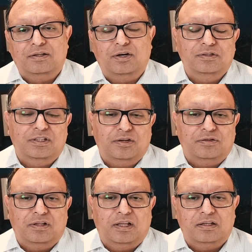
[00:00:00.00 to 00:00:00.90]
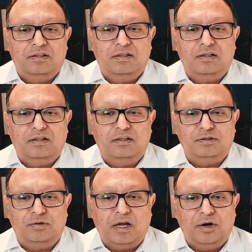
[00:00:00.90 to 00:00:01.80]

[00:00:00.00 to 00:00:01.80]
turns out that this